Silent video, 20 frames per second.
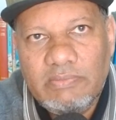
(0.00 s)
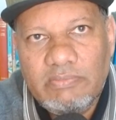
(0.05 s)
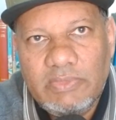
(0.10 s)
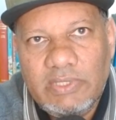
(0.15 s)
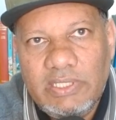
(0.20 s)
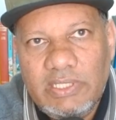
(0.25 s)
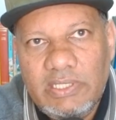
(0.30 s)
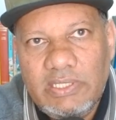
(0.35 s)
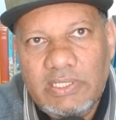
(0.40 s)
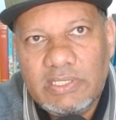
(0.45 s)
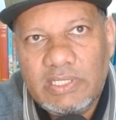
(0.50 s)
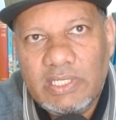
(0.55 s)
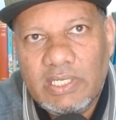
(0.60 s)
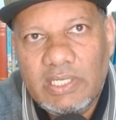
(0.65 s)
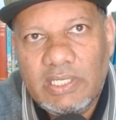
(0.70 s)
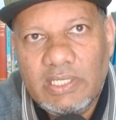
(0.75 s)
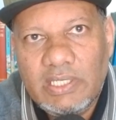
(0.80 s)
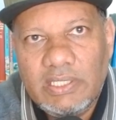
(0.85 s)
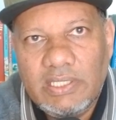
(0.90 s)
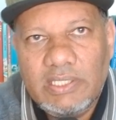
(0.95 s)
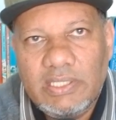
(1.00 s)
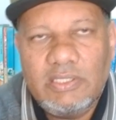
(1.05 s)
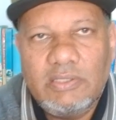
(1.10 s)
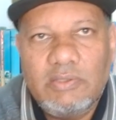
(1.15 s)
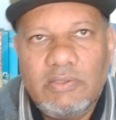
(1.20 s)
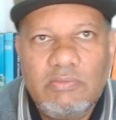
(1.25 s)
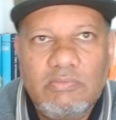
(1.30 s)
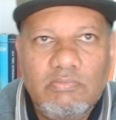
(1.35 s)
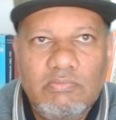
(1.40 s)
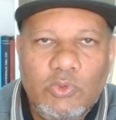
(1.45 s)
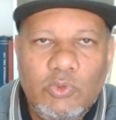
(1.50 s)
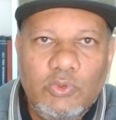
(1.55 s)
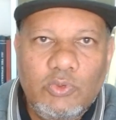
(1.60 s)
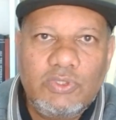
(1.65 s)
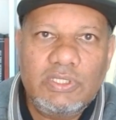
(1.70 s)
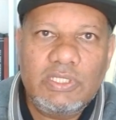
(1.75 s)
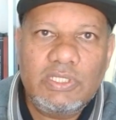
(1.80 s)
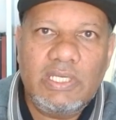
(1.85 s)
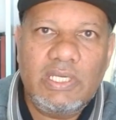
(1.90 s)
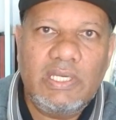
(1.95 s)
Isa and
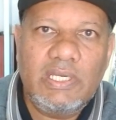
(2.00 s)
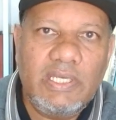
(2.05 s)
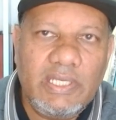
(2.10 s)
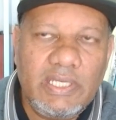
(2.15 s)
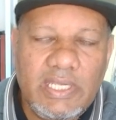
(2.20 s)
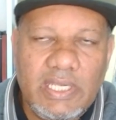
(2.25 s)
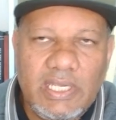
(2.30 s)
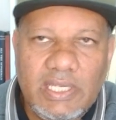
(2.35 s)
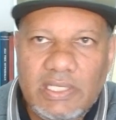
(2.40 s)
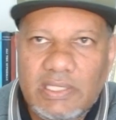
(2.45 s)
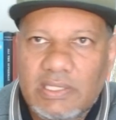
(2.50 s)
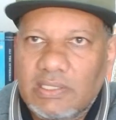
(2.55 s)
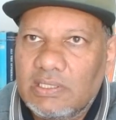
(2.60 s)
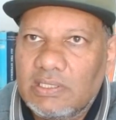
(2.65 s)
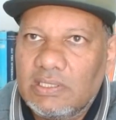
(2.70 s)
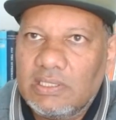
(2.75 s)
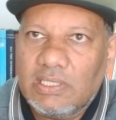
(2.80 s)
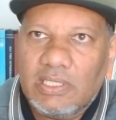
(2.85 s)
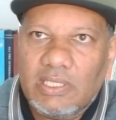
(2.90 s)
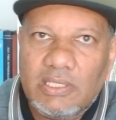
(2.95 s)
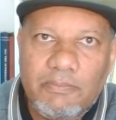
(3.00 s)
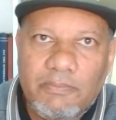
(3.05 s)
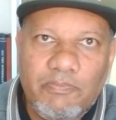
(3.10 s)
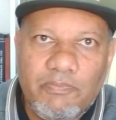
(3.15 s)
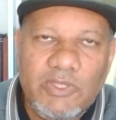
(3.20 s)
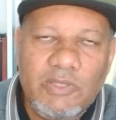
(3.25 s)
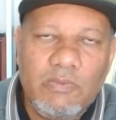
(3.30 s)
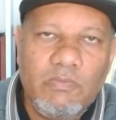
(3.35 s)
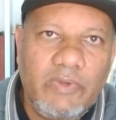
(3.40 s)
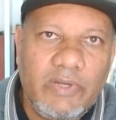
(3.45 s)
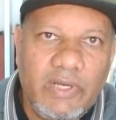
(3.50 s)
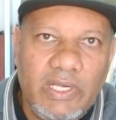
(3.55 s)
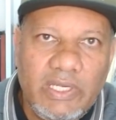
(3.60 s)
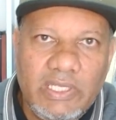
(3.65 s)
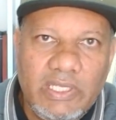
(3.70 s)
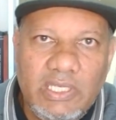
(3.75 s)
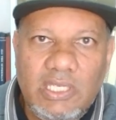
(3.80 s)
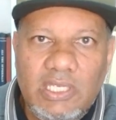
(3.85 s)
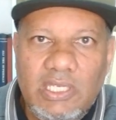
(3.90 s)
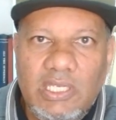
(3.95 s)
Musa and um,
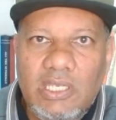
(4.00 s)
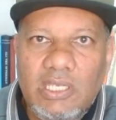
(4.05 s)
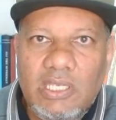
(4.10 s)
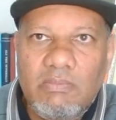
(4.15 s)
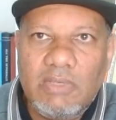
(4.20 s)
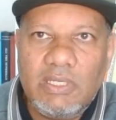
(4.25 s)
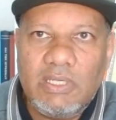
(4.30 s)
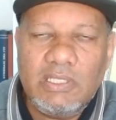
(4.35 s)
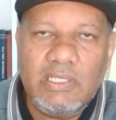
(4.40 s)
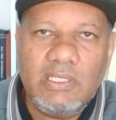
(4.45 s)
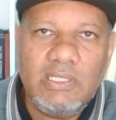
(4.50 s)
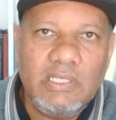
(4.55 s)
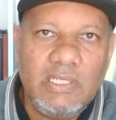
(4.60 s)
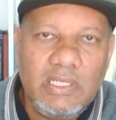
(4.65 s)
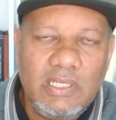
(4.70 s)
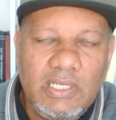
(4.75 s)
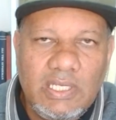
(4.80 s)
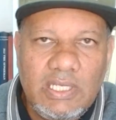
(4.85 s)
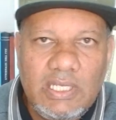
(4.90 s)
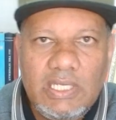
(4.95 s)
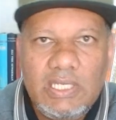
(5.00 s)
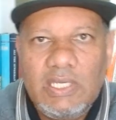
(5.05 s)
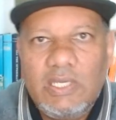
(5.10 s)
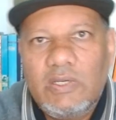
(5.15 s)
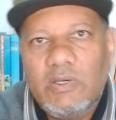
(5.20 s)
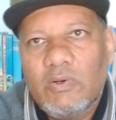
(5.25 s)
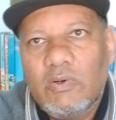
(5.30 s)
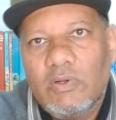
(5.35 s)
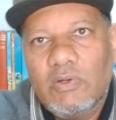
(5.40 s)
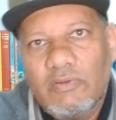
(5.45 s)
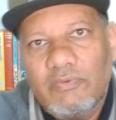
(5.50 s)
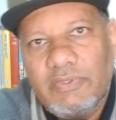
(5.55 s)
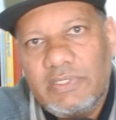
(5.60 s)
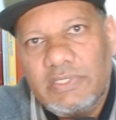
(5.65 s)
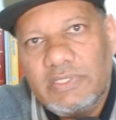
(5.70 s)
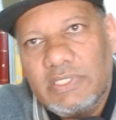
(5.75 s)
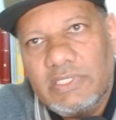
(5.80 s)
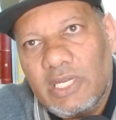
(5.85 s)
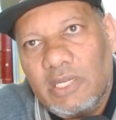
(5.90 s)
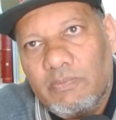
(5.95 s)
Ibrahim and all of
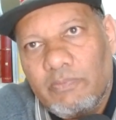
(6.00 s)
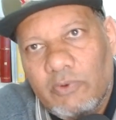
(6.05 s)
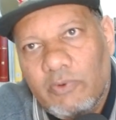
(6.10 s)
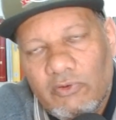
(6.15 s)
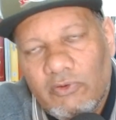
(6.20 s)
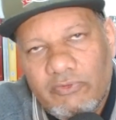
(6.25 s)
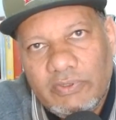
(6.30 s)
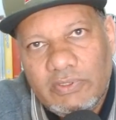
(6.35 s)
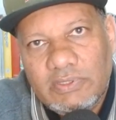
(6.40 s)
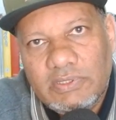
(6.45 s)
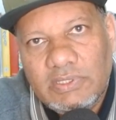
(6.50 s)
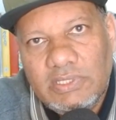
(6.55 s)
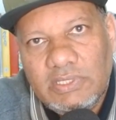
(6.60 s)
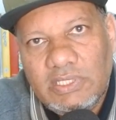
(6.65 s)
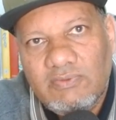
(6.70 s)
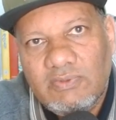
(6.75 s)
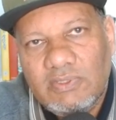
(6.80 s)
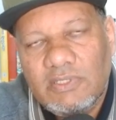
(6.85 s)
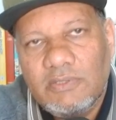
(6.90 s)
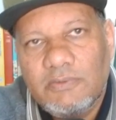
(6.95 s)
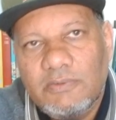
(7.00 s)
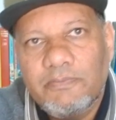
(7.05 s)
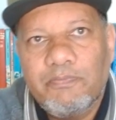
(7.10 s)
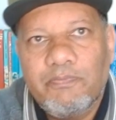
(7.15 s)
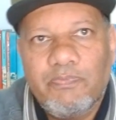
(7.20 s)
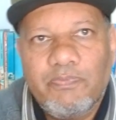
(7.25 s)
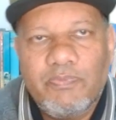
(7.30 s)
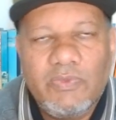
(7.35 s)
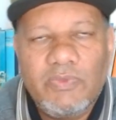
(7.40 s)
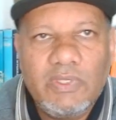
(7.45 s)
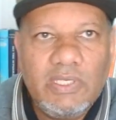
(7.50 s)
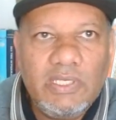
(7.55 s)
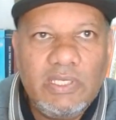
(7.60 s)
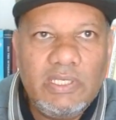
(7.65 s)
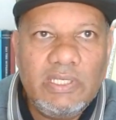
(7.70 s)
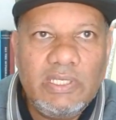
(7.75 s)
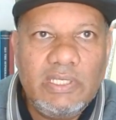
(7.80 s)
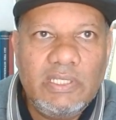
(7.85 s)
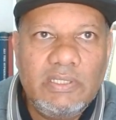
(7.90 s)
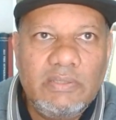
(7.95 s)
these great prophets, and even
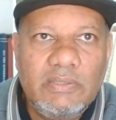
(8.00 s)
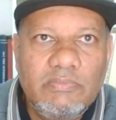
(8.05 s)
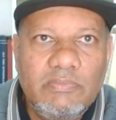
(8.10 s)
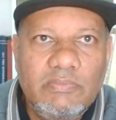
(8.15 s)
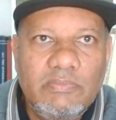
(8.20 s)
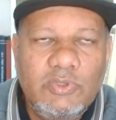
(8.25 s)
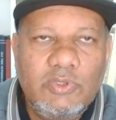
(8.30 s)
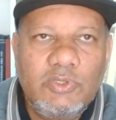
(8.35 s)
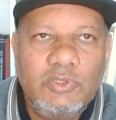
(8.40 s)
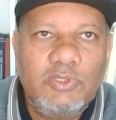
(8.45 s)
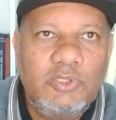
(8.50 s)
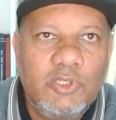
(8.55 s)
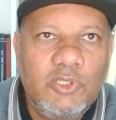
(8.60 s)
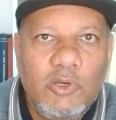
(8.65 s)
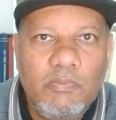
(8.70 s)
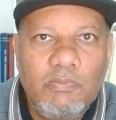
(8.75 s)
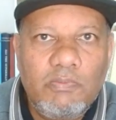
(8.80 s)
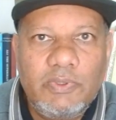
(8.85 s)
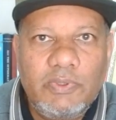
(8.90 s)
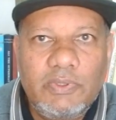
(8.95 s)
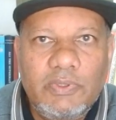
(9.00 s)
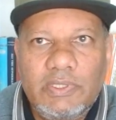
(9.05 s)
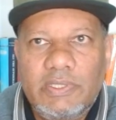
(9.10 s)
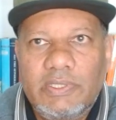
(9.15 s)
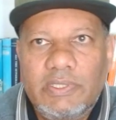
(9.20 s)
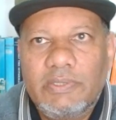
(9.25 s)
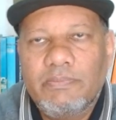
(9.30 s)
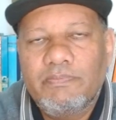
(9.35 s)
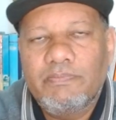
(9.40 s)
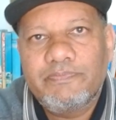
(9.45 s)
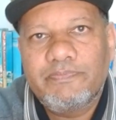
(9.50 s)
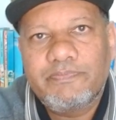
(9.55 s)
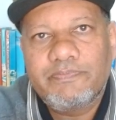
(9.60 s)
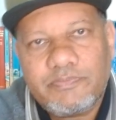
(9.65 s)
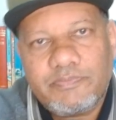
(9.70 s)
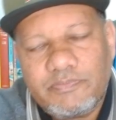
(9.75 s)
uh, Job. Um,